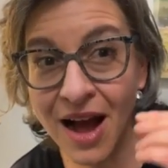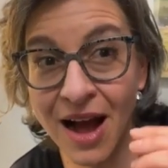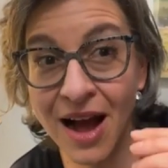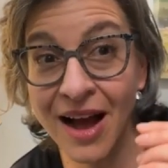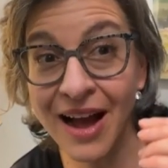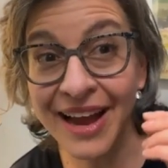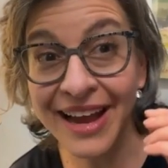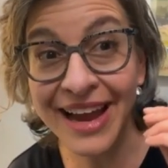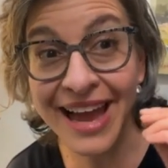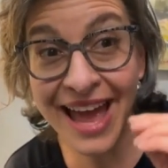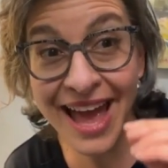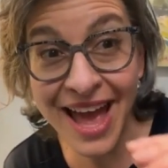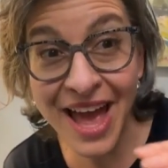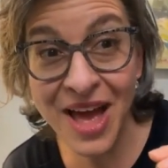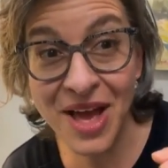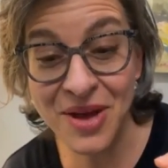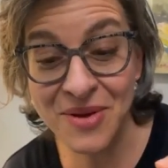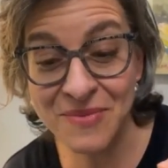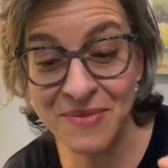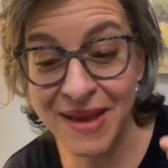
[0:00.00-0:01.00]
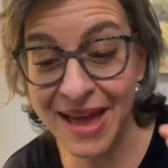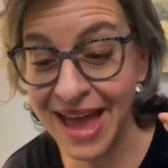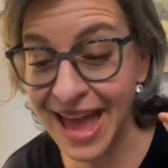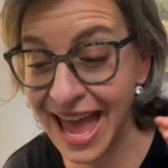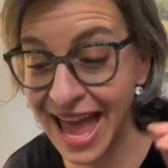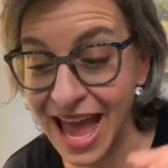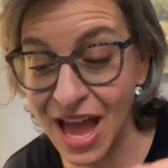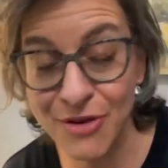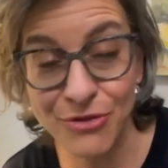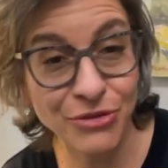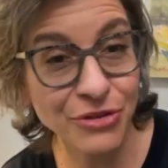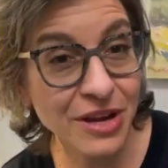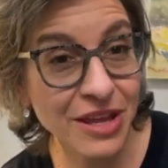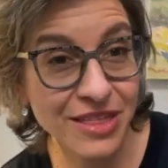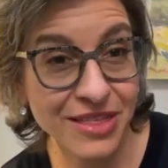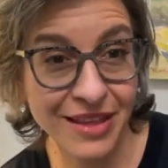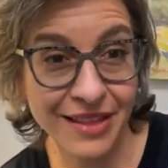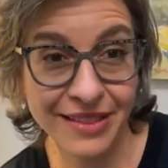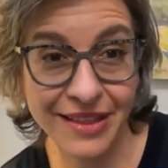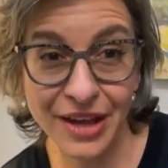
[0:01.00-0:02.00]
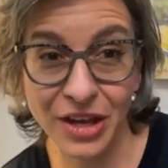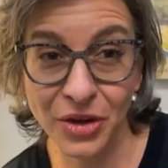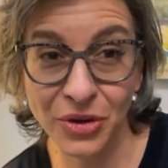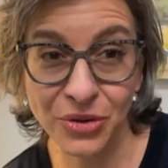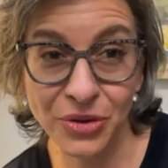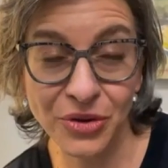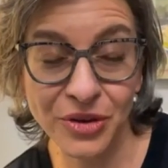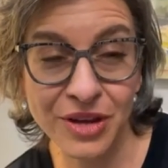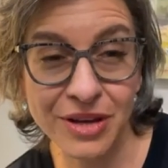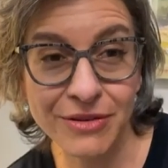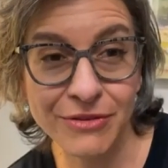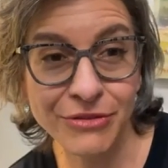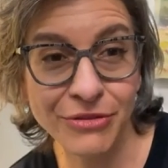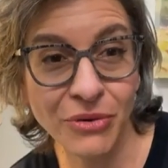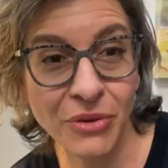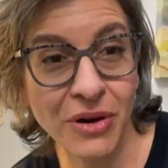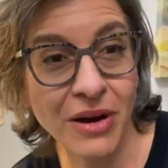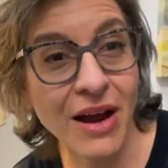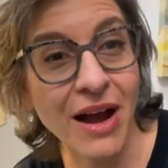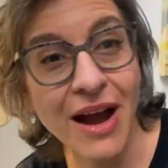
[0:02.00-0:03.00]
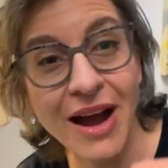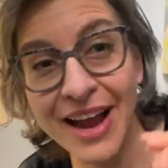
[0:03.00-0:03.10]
I am everything that you're looking for.